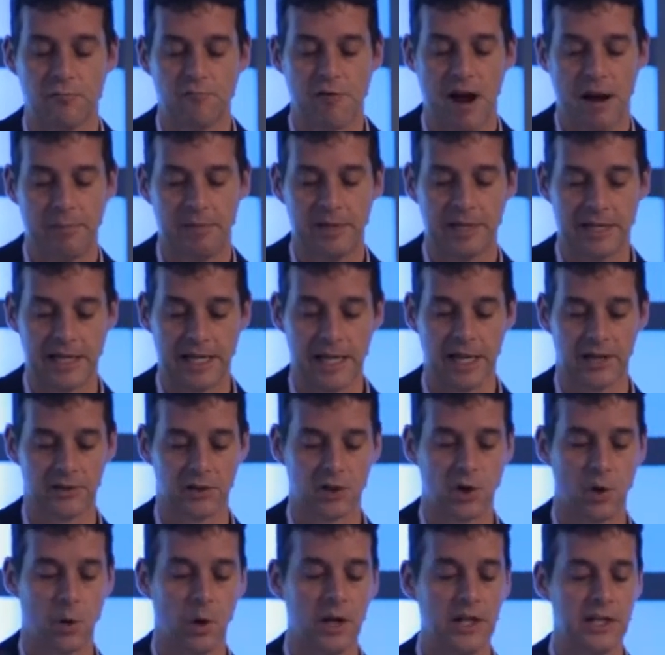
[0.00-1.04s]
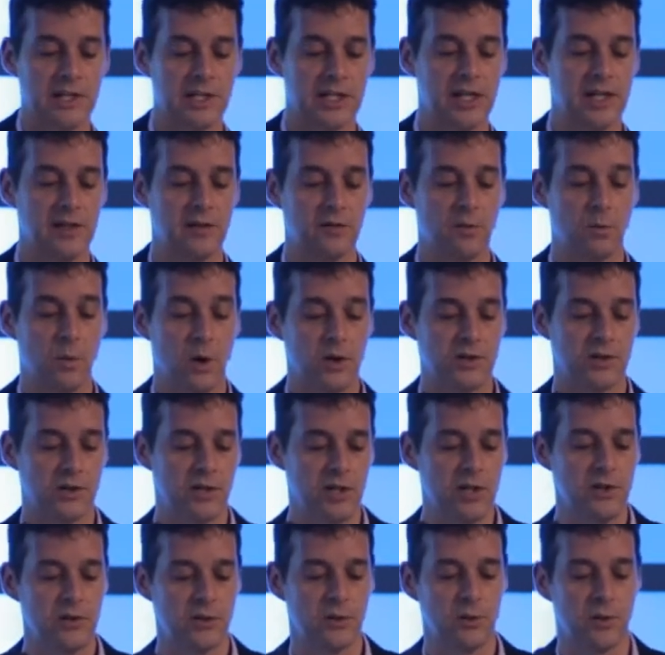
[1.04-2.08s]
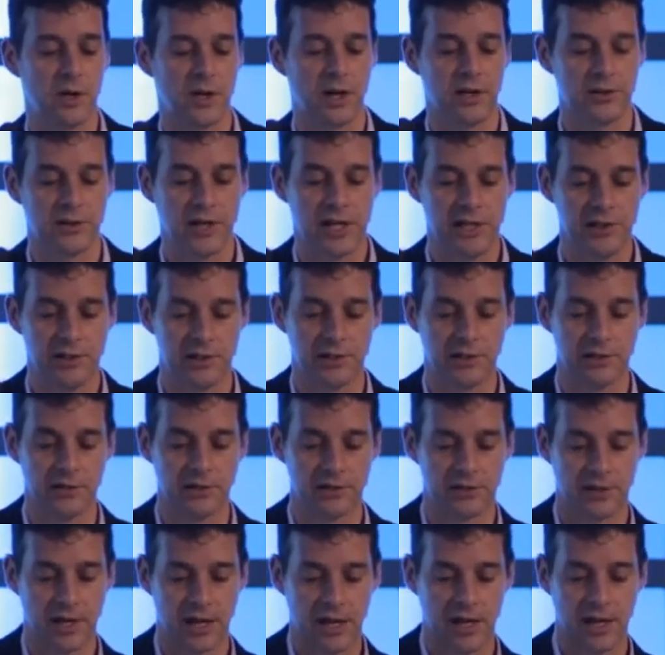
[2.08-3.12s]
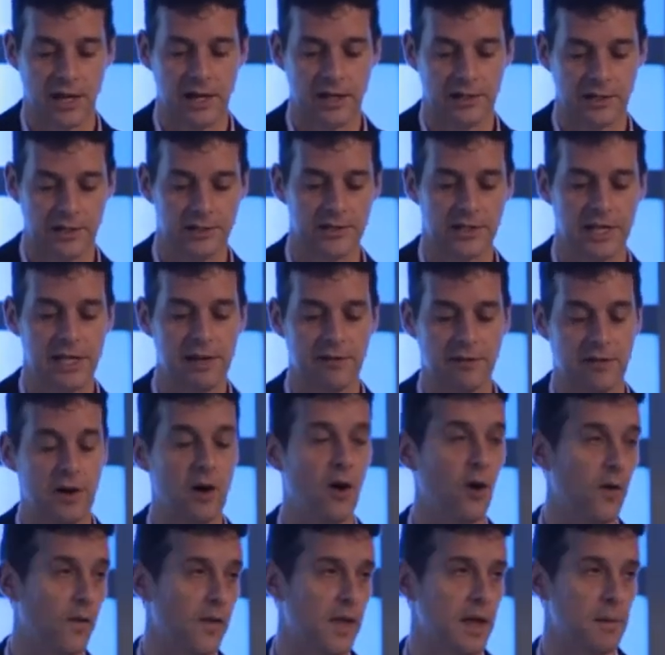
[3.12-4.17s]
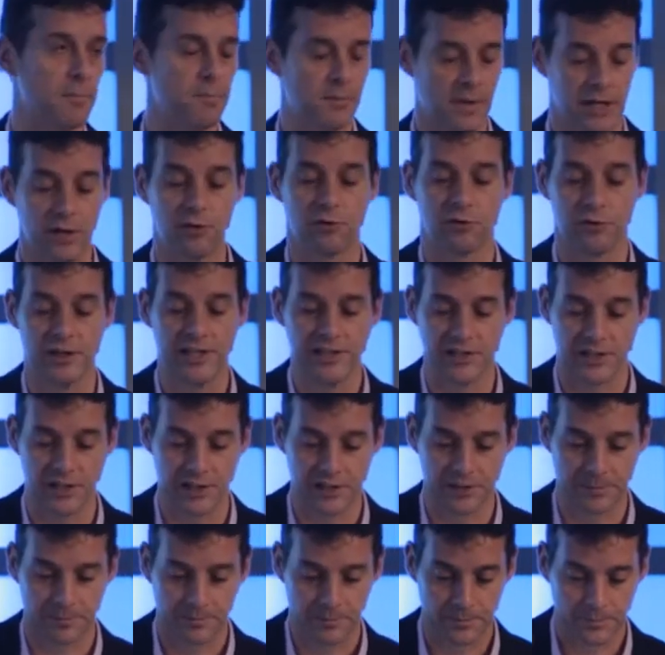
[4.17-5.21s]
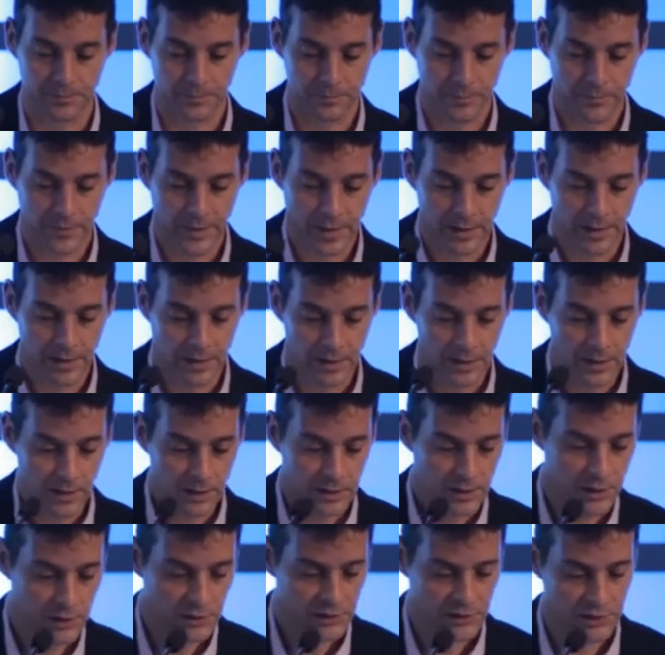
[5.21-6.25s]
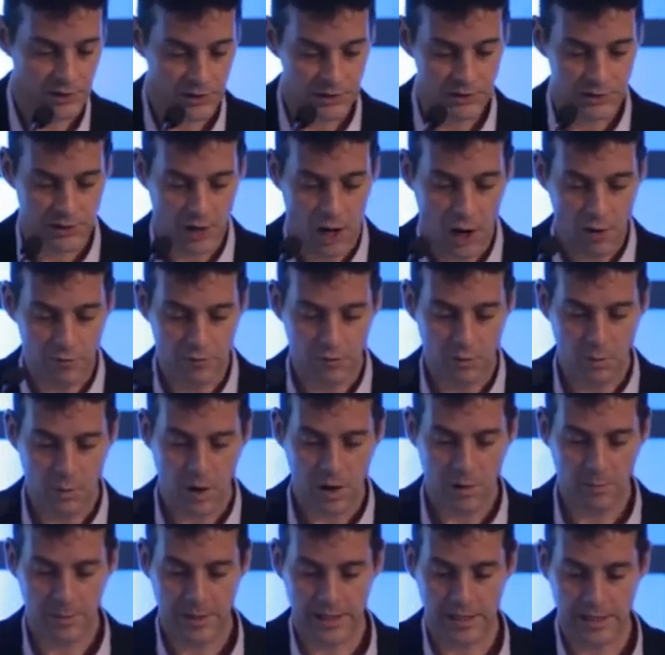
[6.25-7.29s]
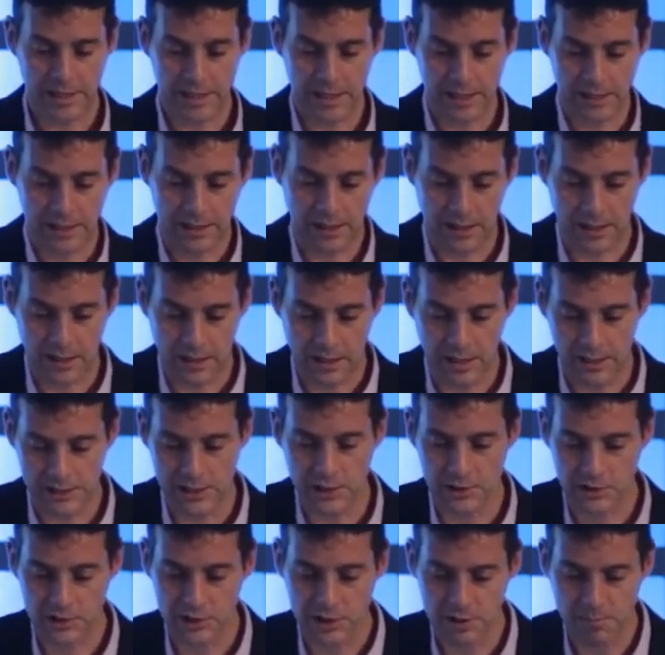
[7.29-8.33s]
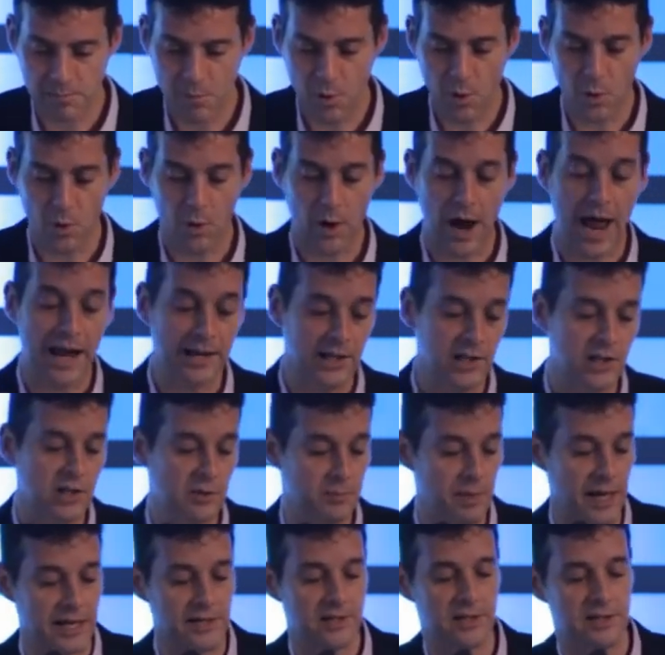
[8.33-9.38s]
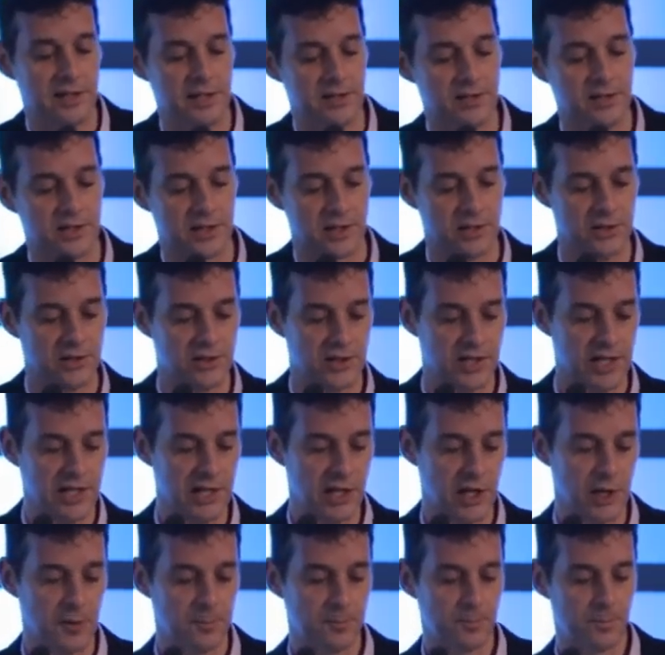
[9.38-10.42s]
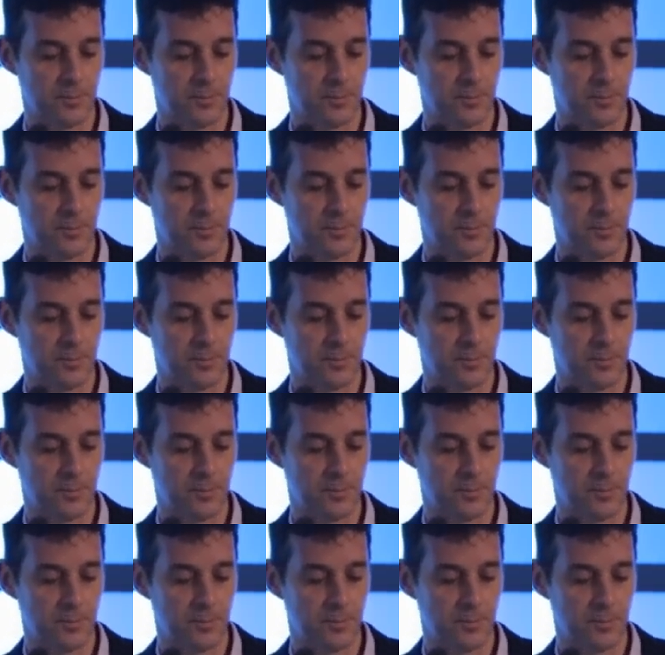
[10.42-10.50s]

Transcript: rapidly as the quality of what news organisations can deliver on them increases. Users overwhelmingly are using them more and expect this to continue.